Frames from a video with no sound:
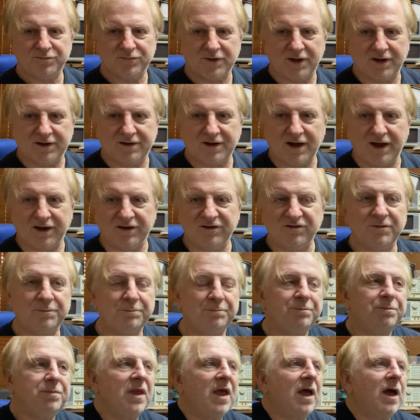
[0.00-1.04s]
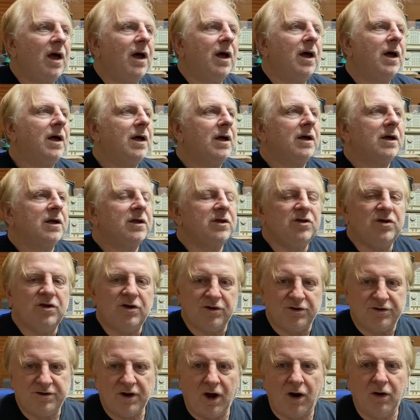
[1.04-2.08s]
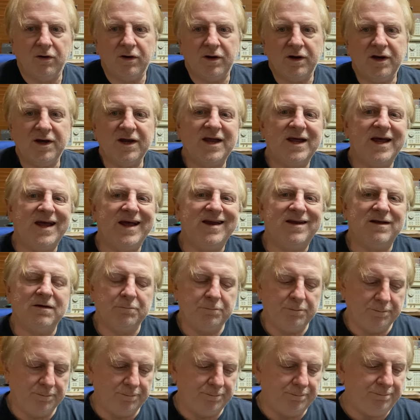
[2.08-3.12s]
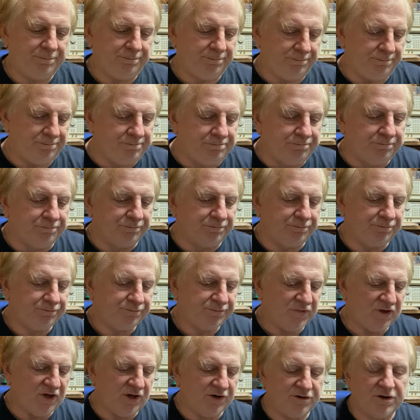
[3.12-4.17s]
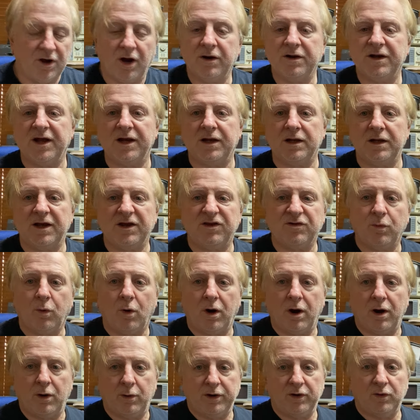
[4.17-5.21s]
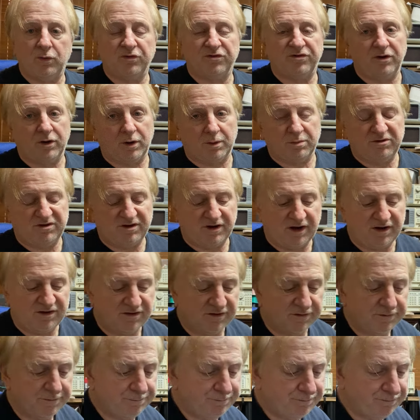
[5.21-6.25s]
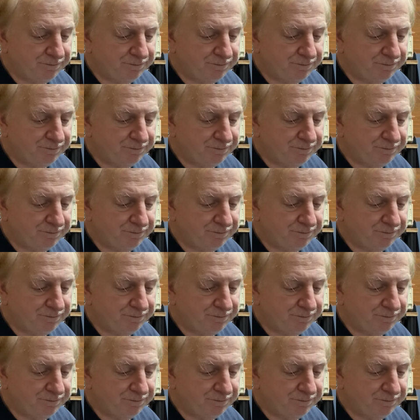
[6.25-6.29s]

it does. You don't need you don't need Litz wire in all circumstances.